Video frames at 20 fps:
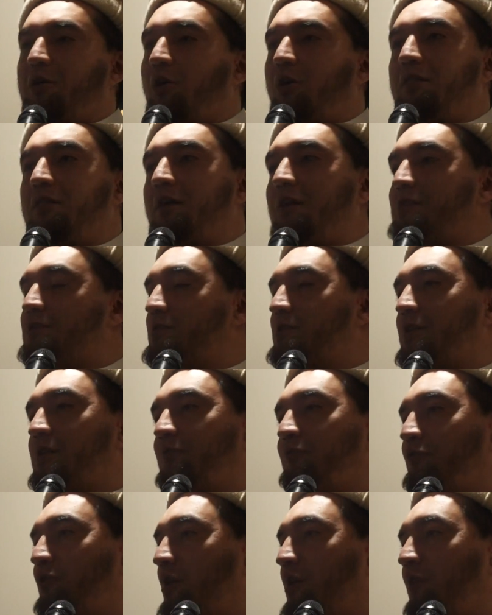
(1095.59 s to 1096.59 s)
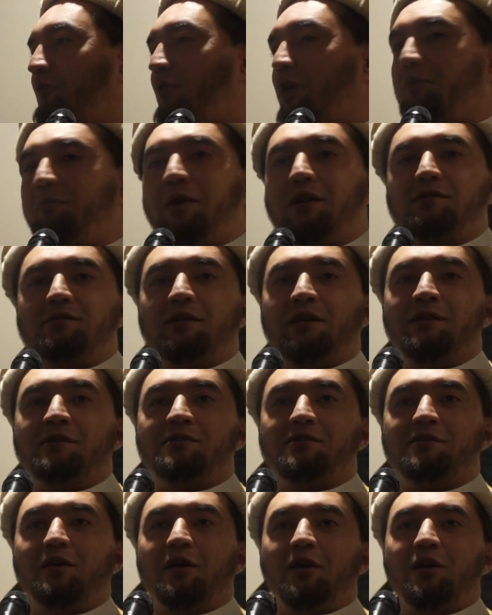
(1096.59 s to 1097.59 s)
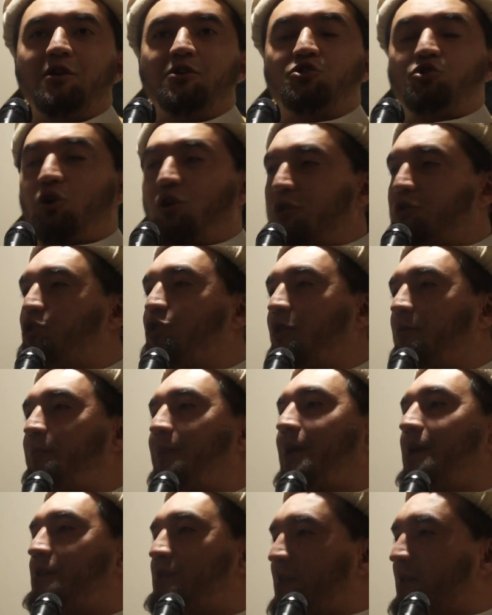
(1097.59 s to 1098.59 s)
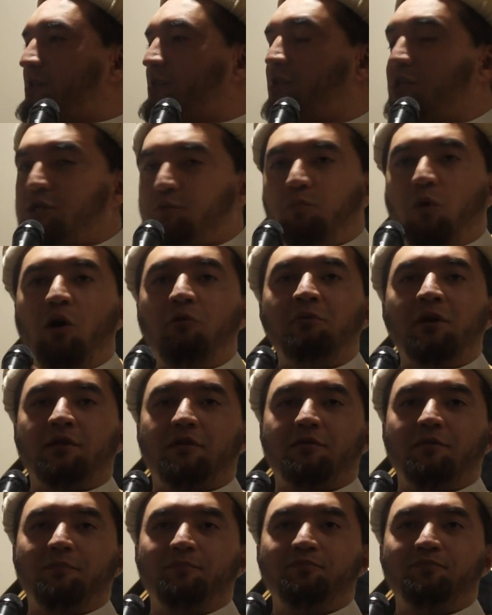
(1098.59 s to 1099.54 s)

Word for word: Allah can forgive all my sins. So it could be just this moment.